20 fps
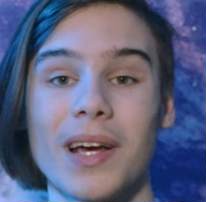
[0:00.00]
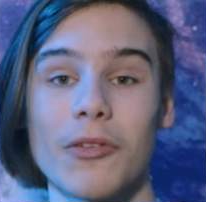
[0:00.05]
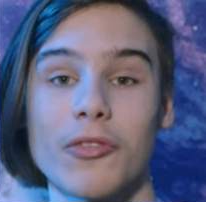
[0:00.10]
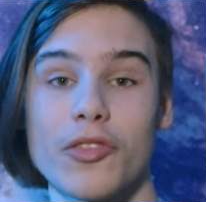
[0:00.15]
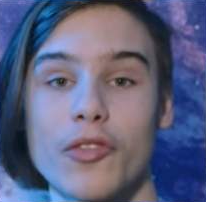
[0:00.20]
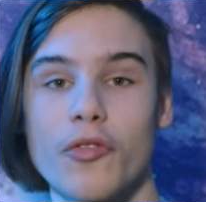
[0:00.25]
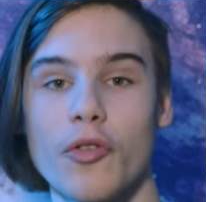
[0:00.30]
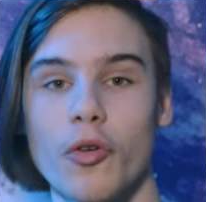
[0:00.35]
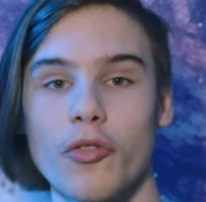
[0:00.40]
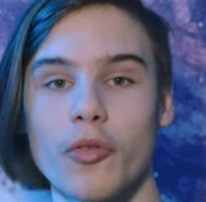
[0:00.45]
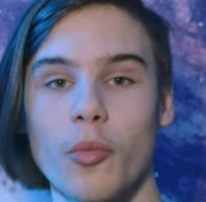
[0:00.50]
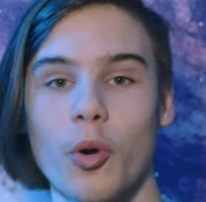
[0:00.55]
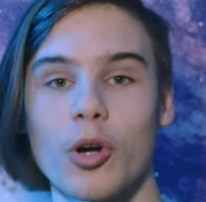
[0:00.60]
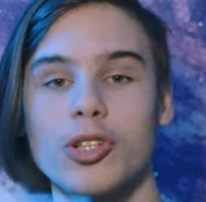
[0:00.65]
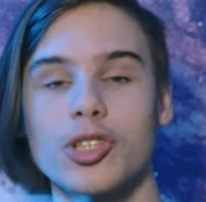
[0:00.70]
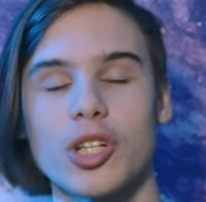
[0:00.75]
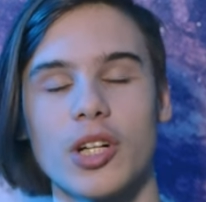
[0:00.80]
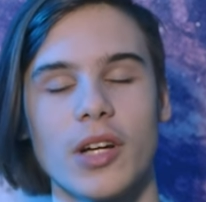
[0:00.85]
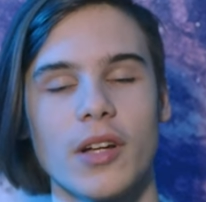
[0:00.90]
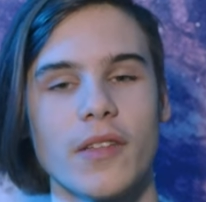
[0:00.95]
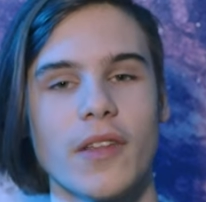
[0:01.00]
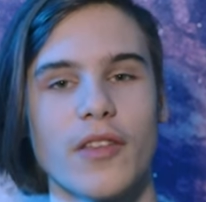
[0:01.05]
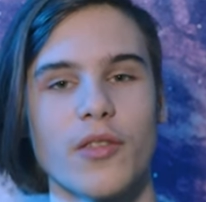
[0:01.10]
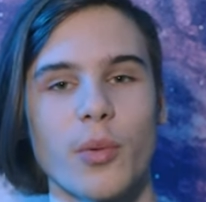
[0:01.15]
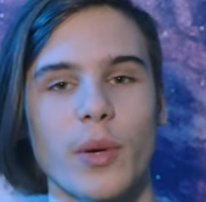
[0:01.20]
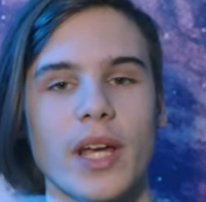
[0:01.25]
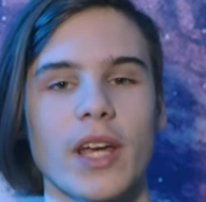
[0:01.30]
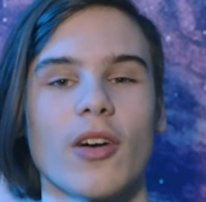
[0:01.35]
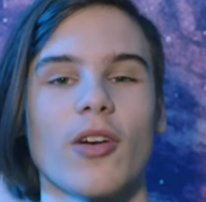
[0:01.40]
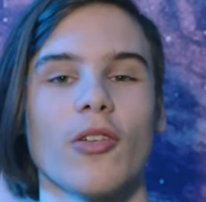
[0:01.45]
else you've got to watch this
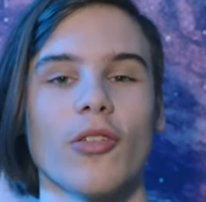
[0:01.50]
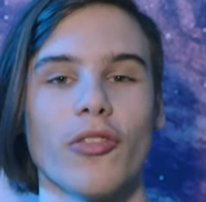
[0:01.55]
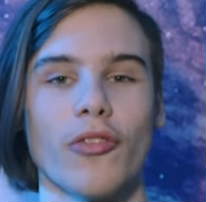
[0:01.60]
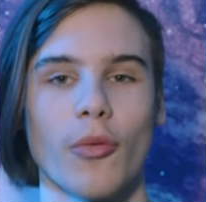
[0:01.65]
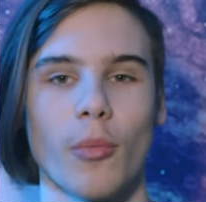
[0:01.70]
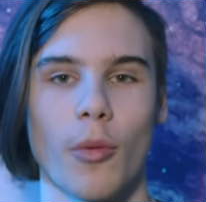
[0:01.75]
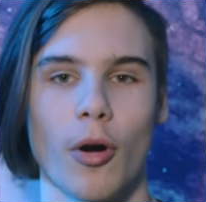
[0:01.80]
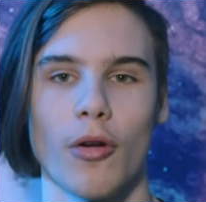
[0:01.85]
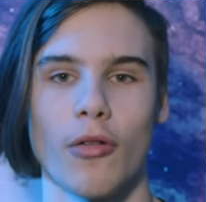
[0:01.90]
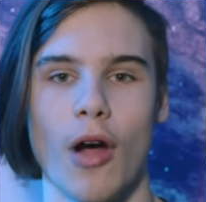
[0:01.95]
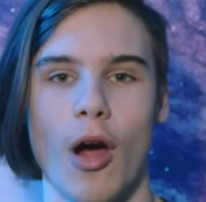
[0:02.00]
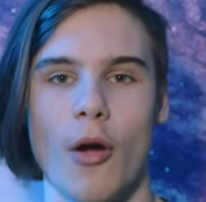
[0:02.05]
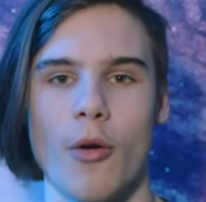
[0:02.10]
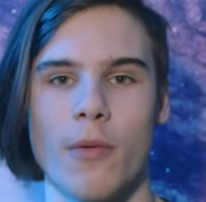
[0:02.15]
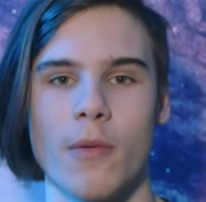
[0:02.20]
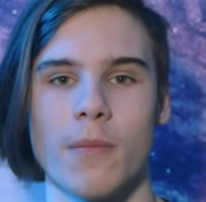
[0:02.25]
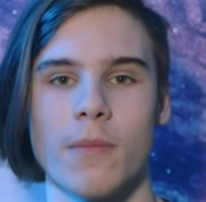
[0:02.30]
week on tomorrow.